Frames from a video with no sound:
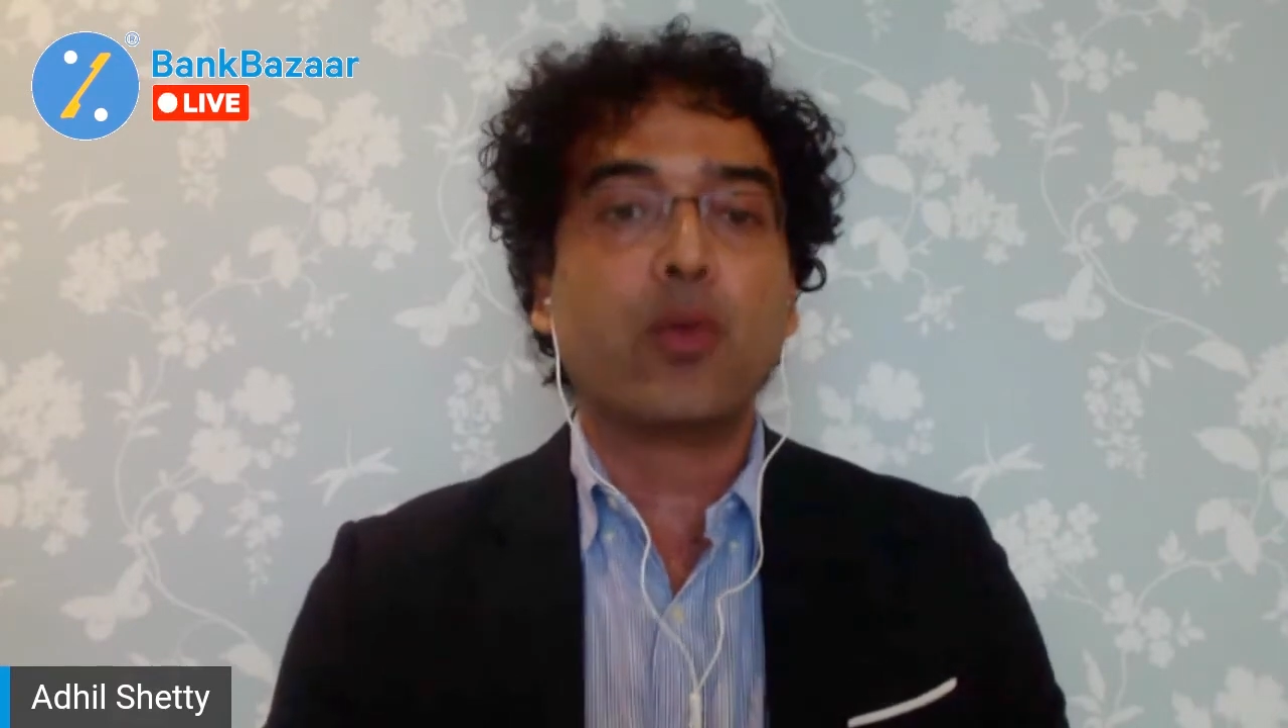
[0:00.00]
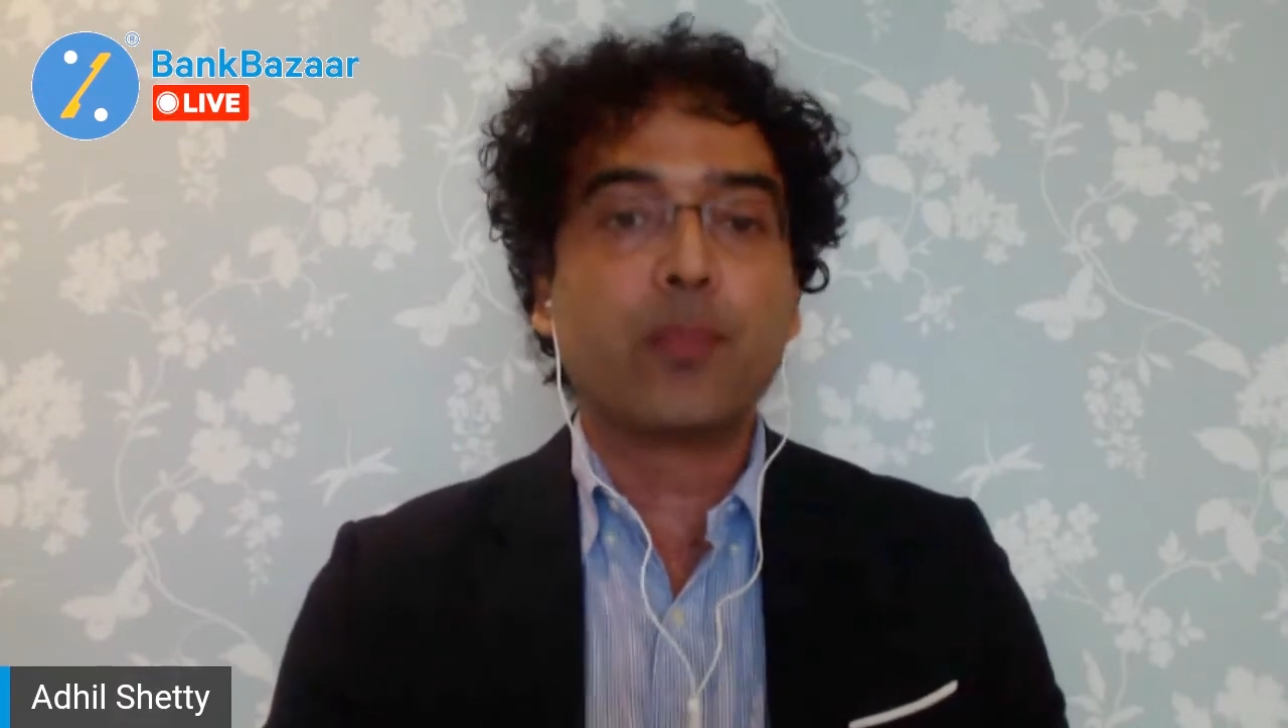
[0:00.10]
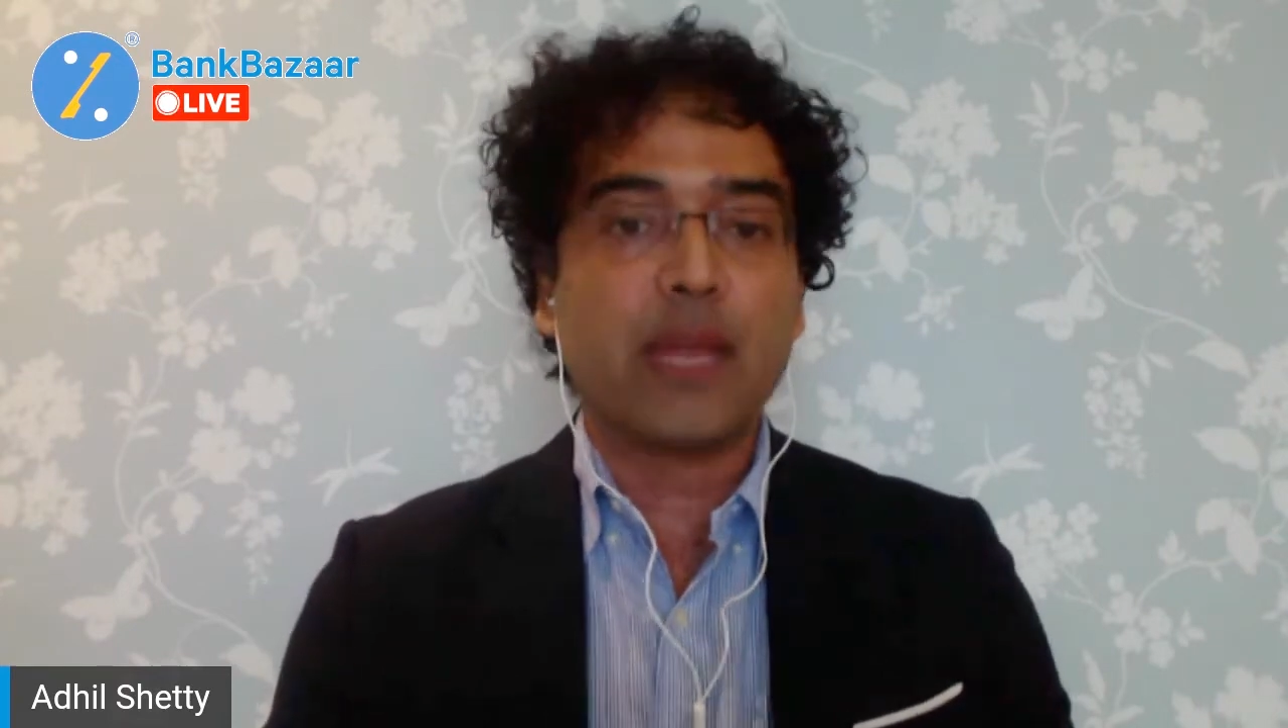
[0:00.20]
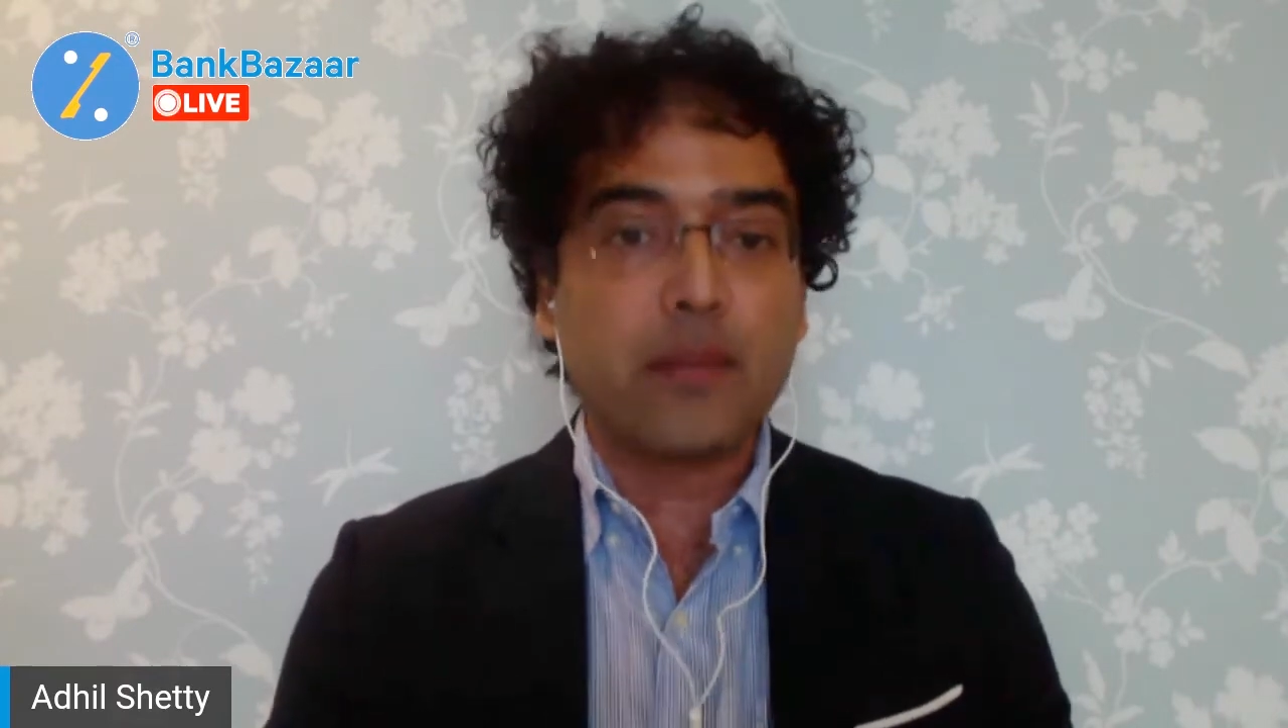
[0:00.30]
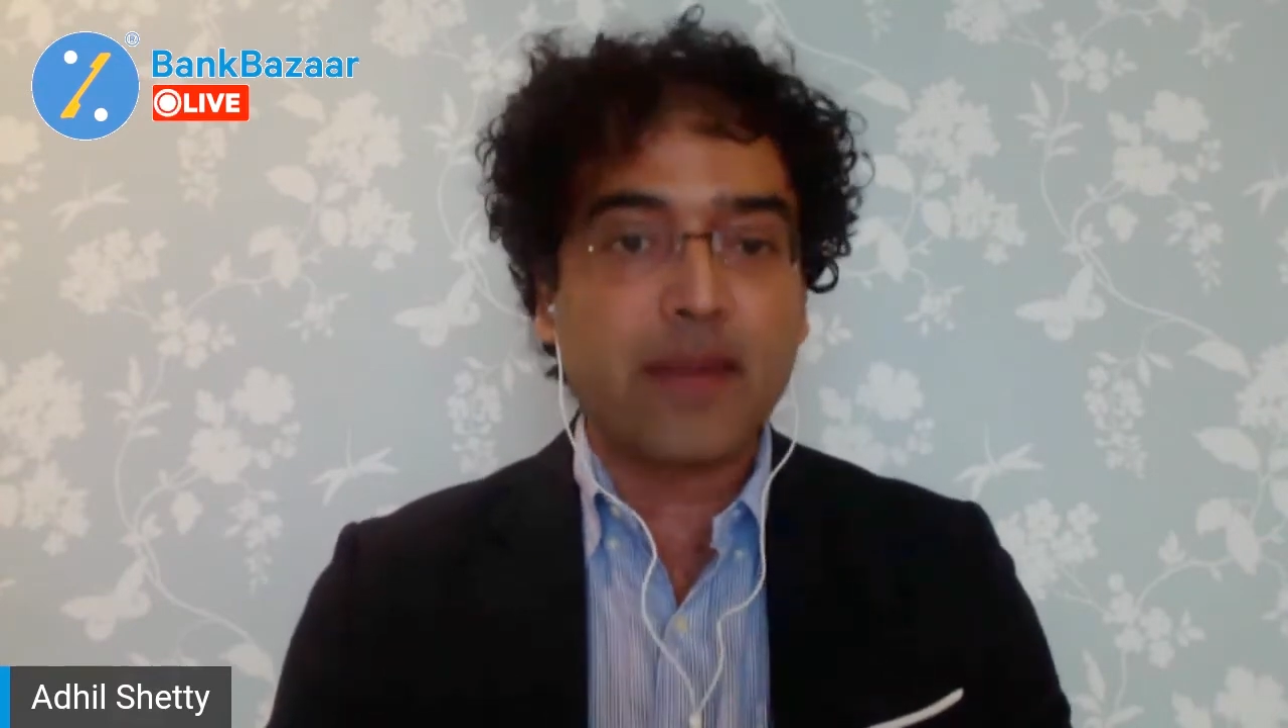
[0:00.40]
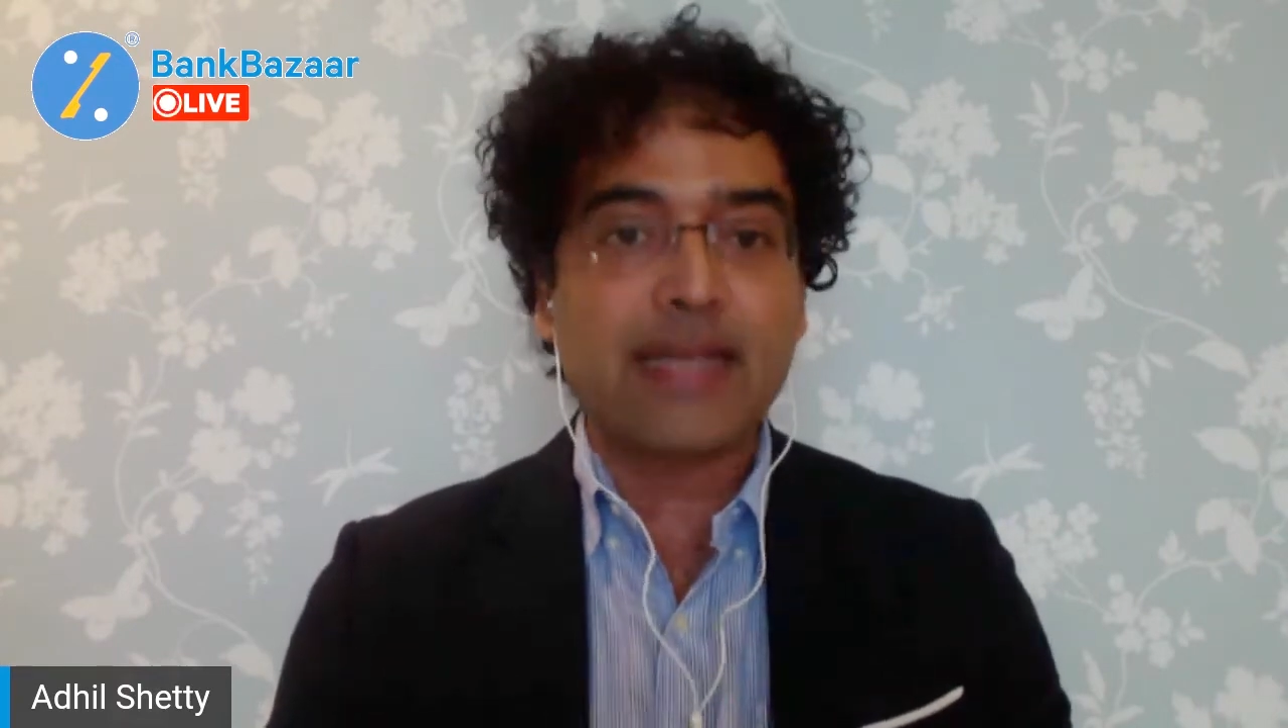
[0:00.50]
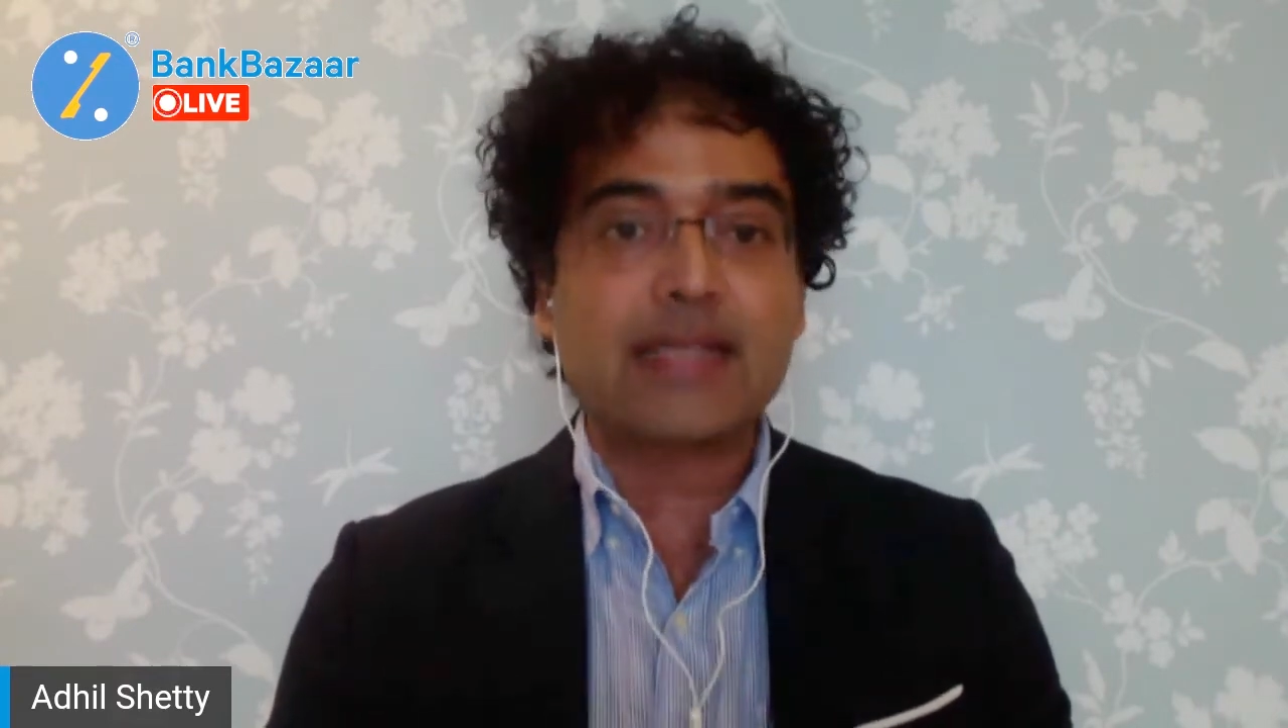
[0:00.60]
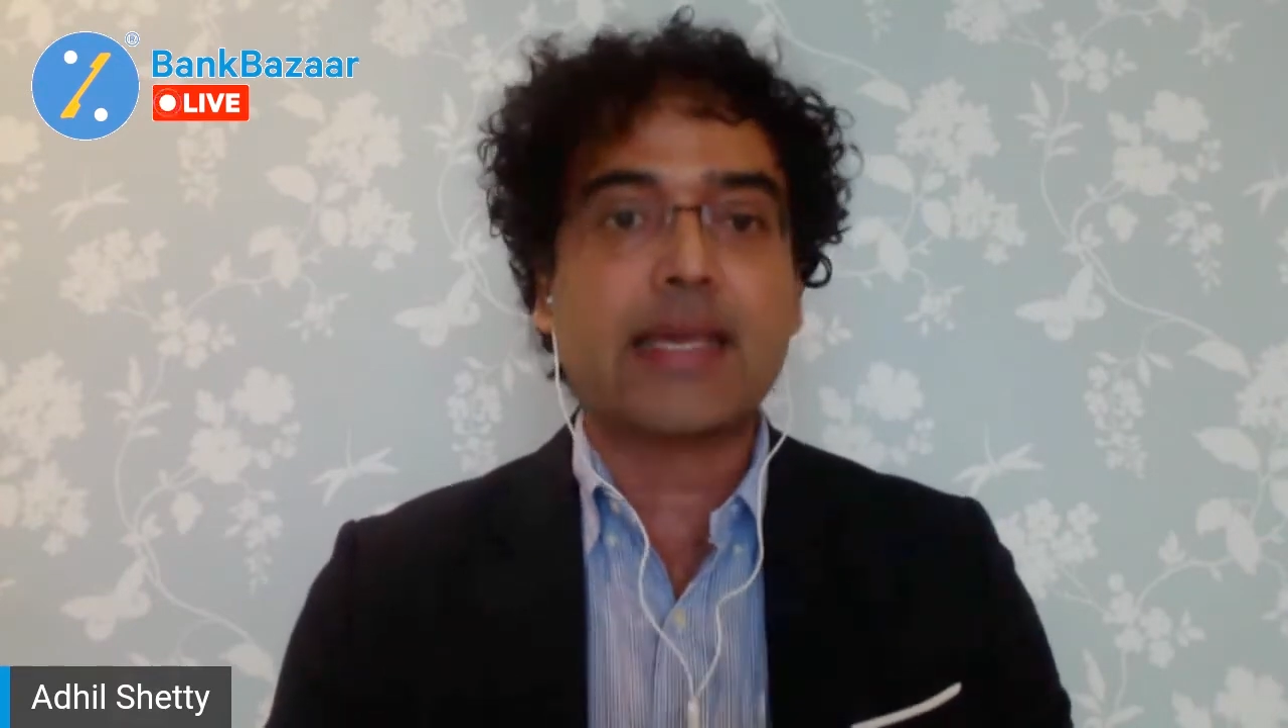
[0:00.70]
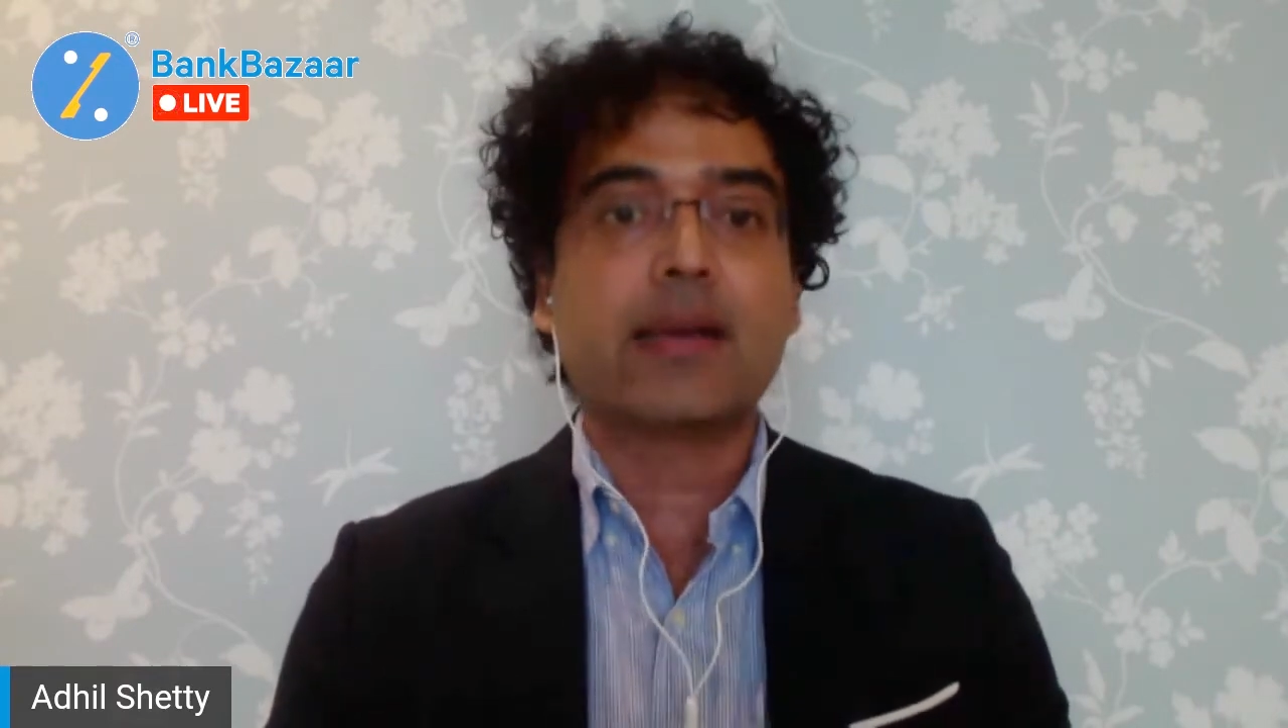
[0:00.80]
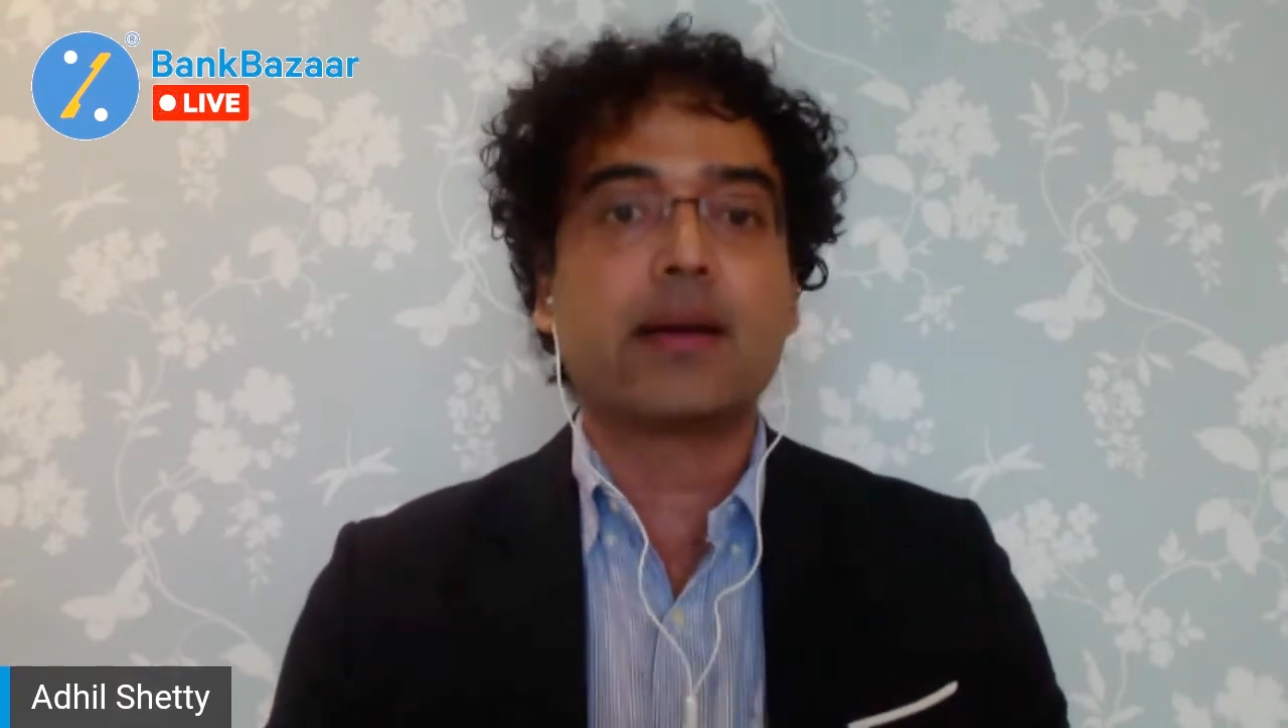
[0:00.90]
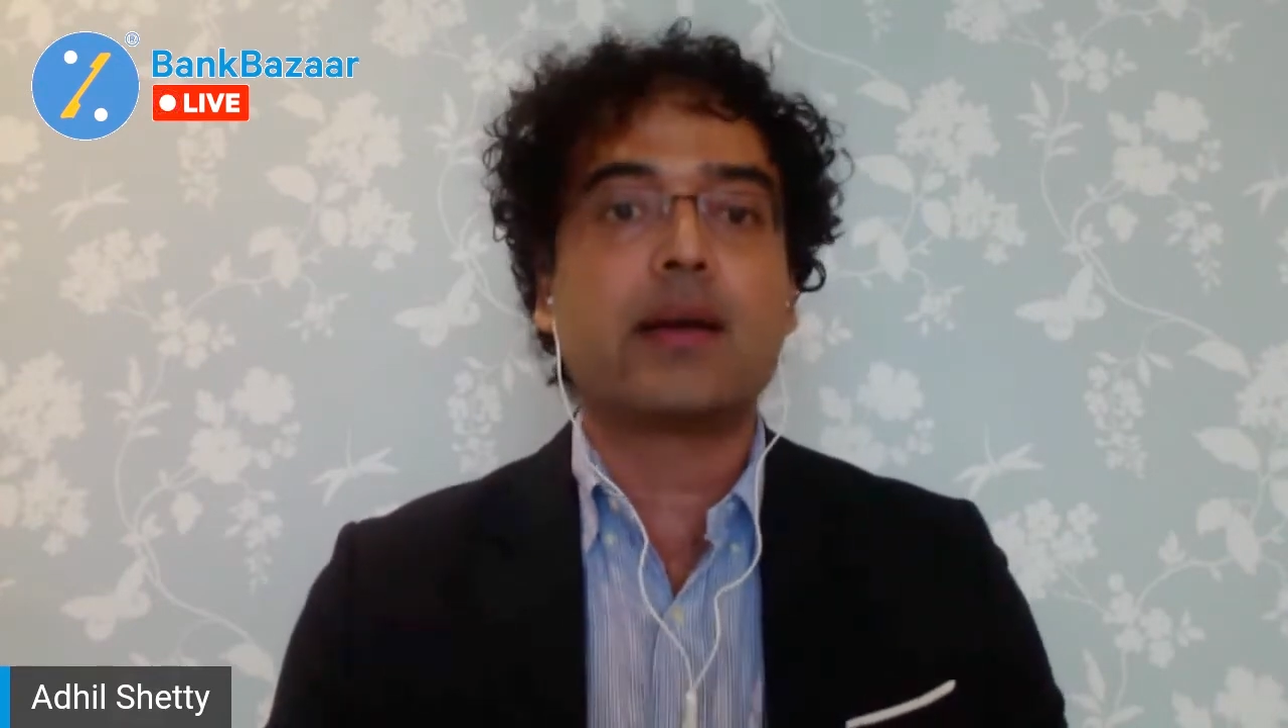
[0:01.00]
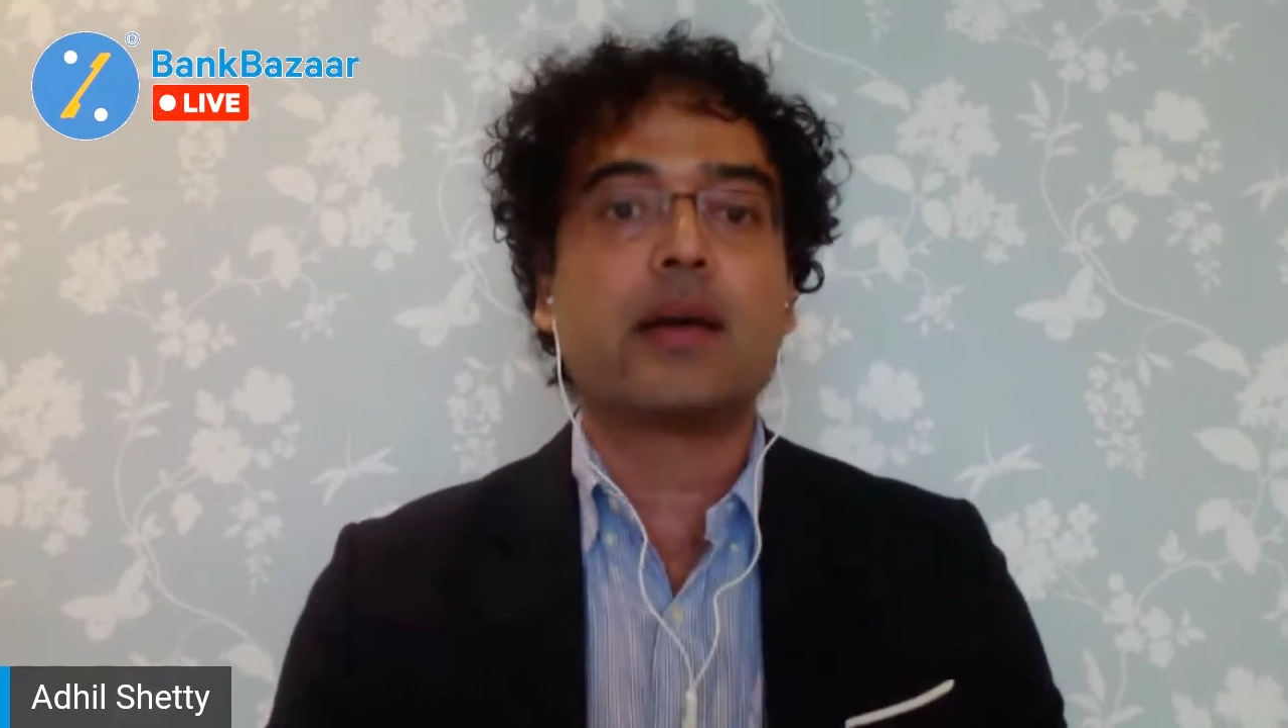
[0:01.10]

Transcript: minimizing